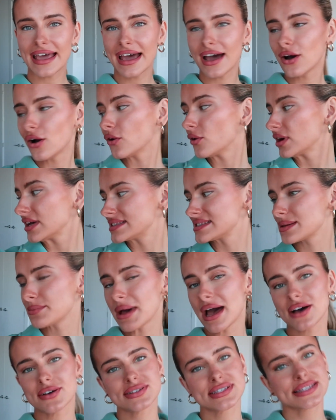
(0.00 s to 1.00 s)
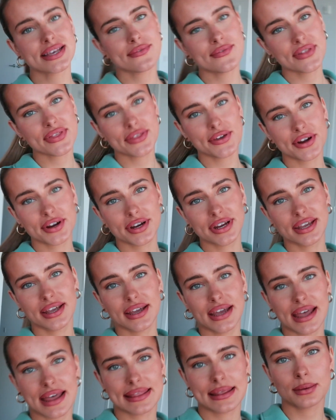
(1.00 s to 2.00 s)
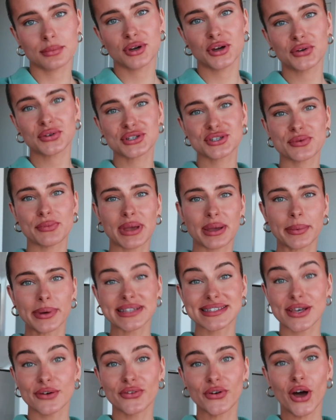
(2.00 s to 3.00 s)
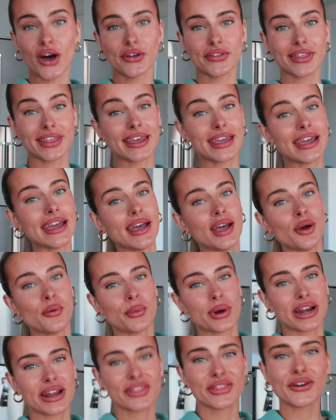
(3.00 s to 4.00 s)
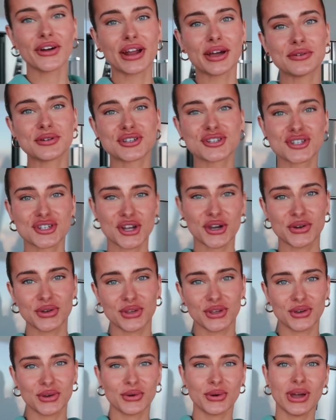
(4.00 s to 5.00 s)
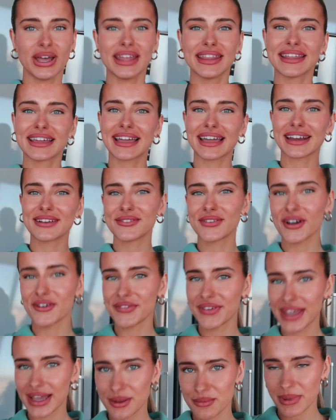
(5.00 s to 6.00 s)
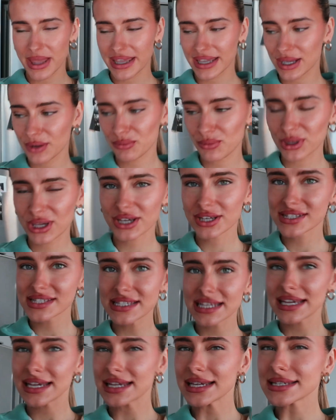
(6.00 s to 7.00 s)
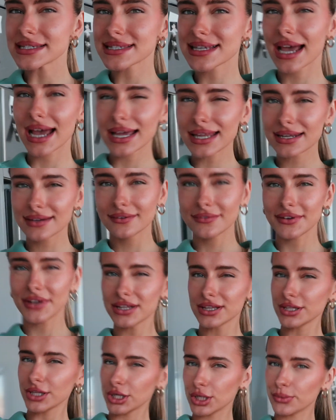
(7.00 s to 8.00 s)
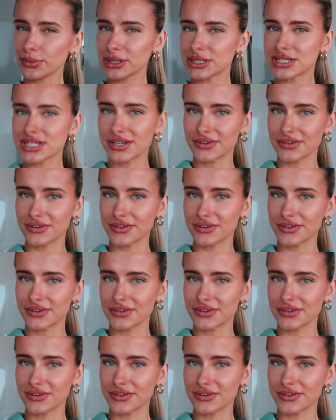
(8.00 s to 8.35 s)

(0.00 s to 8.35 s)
Now it's about 7.30 and I'm going to make myself coffee. But I thought I would show you the kind of coffee I make because it is kind of a little bit